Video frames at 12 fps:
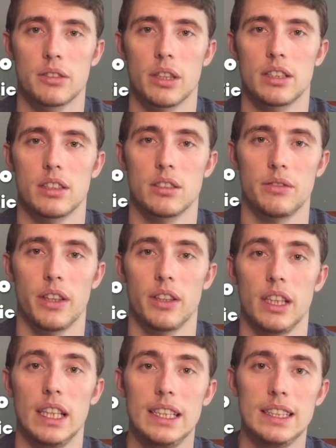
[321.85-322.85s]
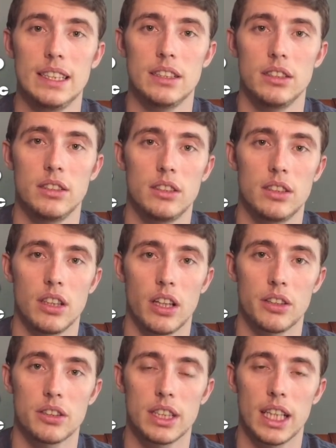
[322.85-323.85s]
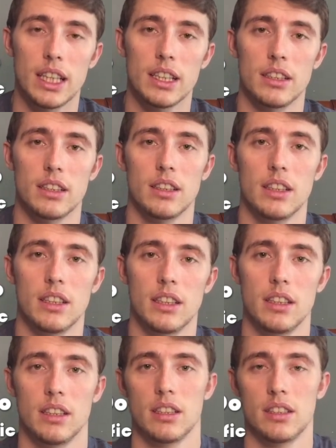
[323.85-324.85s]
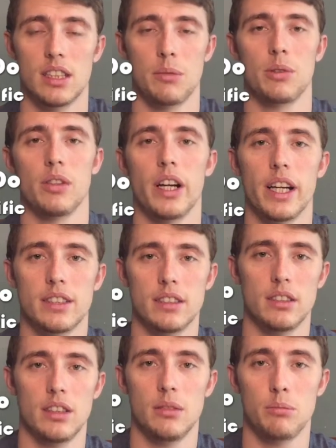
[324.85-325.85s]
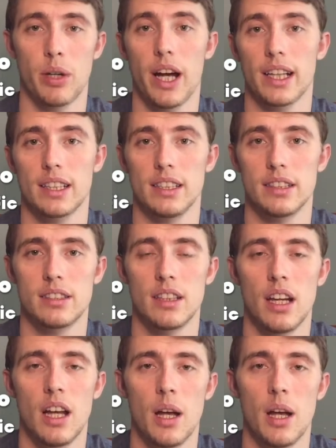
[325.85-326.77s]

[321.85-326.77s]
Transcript: straight sets are very easy to understand and conceptualize and practice.